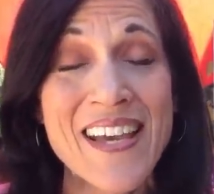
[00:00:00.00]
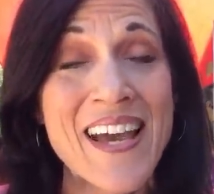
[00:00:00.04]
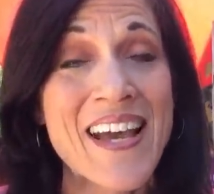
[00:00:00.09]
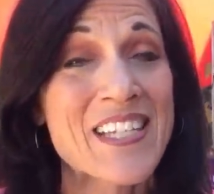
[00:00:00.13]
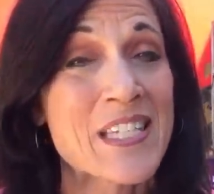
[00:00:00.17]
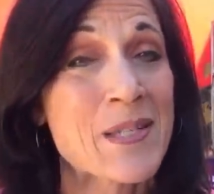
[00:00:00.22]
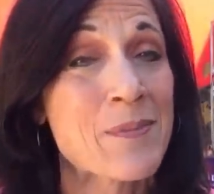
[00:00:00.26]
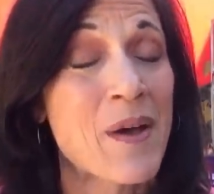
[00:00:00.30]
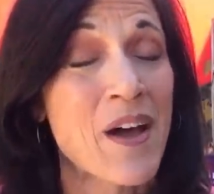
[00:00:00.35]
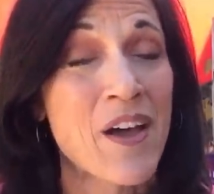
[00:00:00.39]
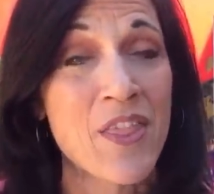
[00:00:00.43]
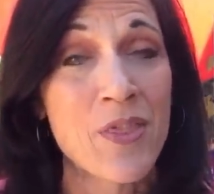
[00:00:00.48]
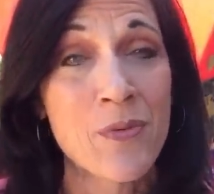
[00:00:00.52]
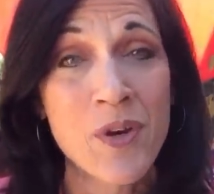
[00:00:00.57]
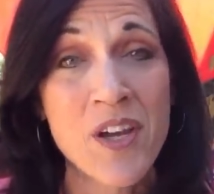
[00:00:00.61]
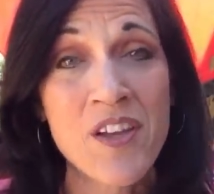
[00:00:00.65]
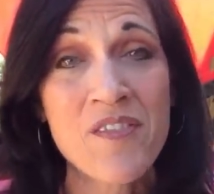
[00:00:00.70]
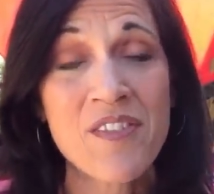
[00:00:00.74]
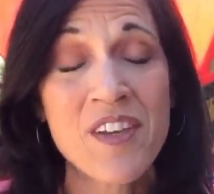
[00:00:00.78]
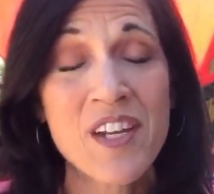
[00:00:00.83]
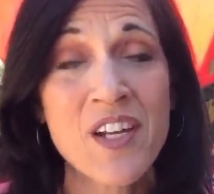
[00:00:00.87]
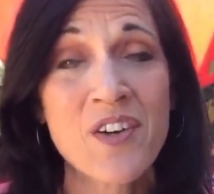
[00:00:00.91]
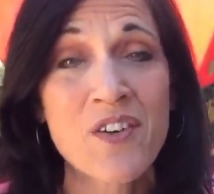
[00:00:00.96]
It has about
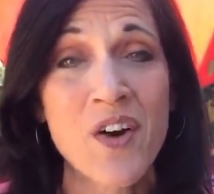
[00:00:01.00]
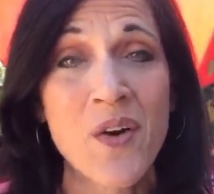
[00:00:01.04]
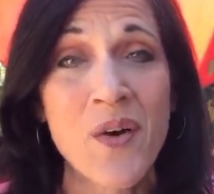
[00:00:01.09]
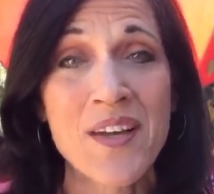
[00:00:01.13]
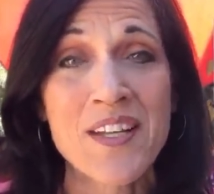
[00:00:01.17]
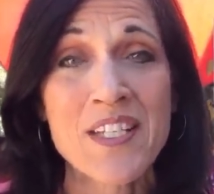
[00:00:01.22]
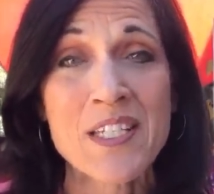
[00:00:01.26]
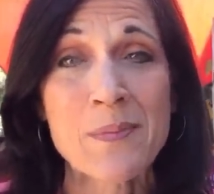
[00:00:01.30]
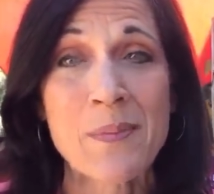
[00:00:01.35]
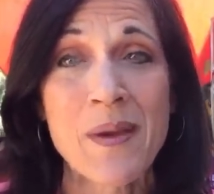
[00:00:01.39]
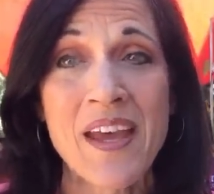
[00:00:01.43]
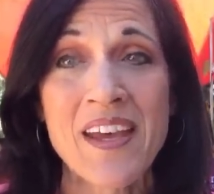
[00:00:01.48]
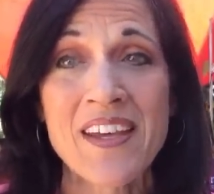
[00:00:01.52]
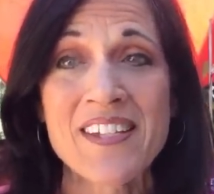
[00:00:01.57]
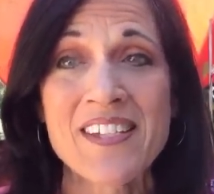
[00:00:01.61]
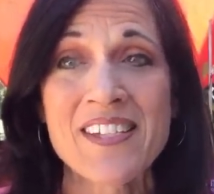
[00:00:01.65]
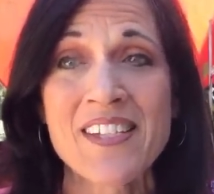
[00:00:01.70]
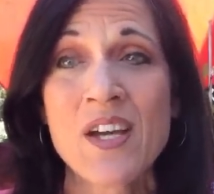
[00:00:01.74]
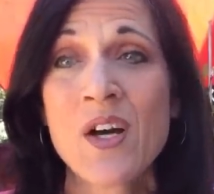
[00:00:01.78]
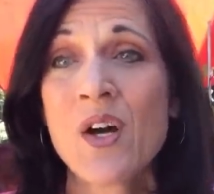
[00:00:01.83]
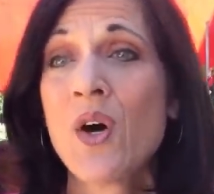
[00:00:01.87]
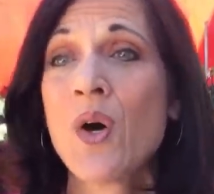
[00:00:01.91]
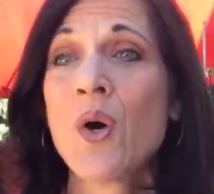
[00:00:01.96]
three feet of growing
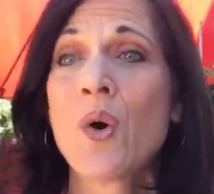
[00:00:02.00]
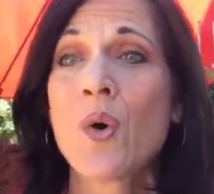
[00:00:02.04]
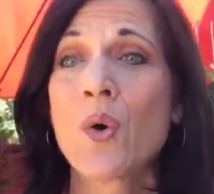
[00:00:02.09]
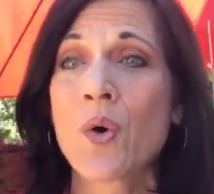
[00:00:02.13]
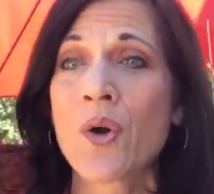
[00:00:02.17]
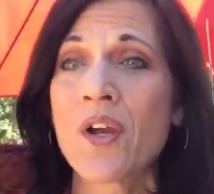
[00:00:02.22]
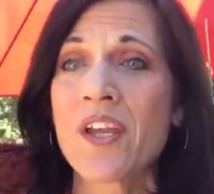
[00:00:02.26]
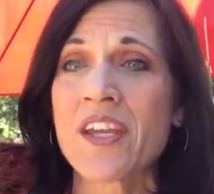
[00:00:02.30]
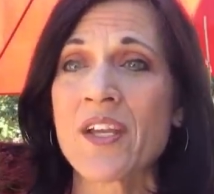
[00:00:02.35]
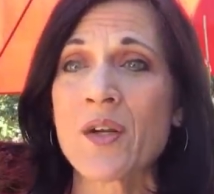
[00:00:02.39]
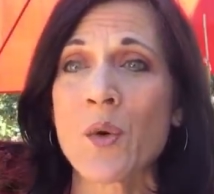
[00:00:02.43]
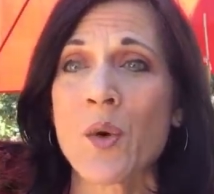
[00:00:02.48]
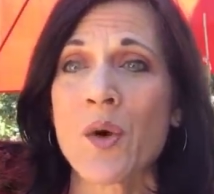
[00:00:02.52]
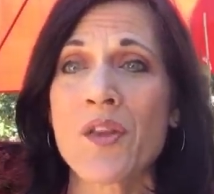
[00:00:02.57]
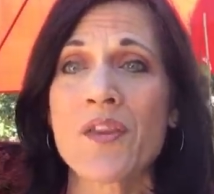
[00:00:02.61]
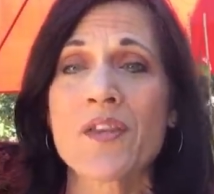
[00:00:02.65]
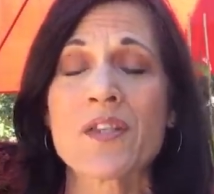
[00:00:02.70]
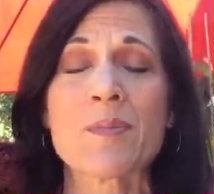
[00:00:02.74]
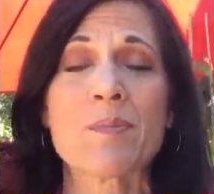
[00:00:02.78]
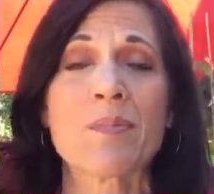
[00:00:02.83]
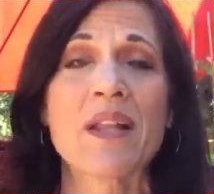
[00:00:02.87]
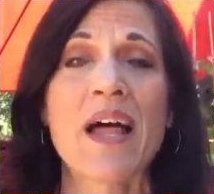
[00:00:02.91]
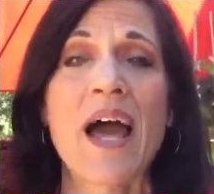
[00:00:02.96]
space or you can order
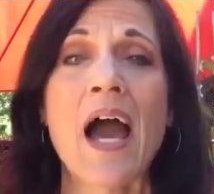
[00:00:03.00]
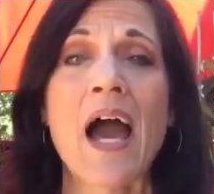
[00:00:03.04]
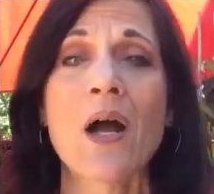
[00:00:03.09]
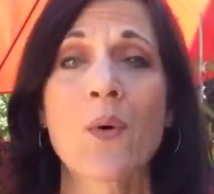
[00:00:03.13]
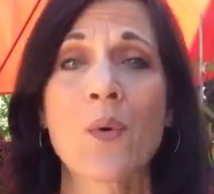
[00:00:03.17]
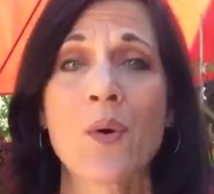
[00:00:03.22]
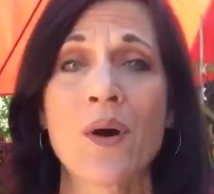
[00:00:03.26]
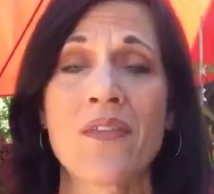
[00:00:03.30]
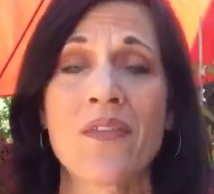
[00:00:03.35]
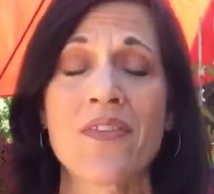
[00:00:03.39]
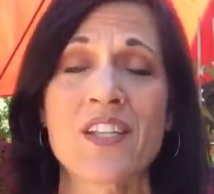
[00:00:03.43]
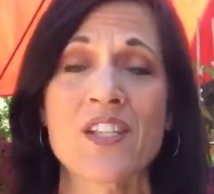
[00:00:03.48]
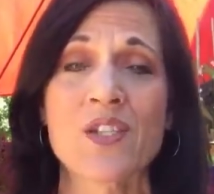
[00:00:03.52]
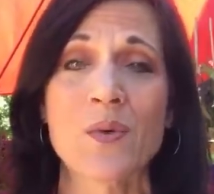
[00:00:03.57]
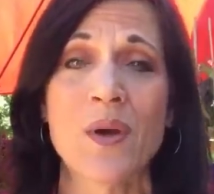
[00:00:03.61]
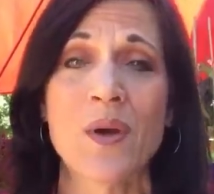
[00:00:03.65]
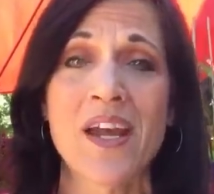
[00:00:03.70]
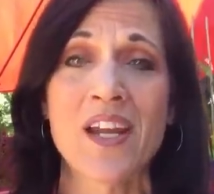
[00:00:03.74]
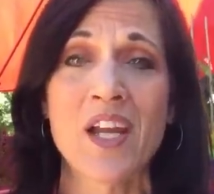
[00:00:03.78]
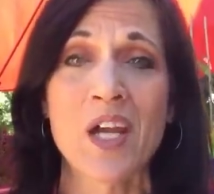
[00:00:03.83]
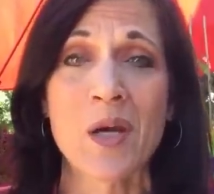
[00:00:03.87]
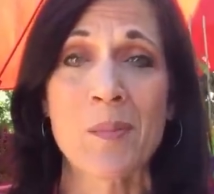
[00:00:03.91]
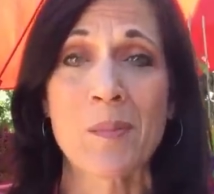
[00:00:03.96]
this black one that's
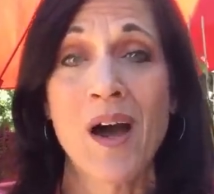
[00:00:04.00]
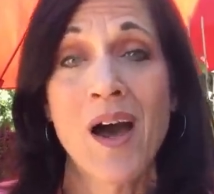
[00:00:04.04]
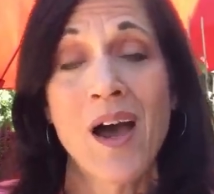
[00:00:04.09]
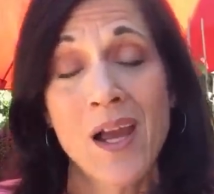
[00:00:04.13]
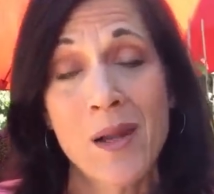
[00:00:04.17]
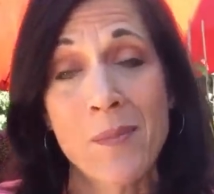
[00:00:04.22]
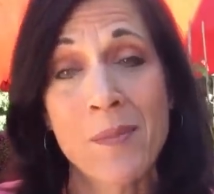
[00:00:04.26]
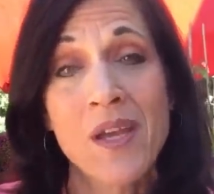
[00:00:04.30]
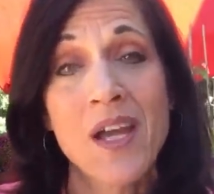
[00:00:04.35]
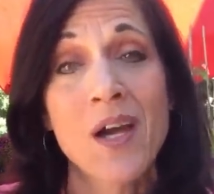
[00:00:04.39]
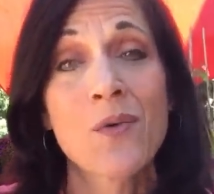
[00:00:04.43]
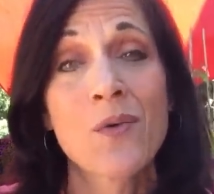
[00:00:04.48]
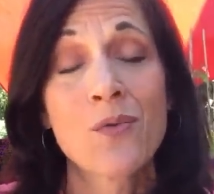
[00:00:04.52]
right here behind me.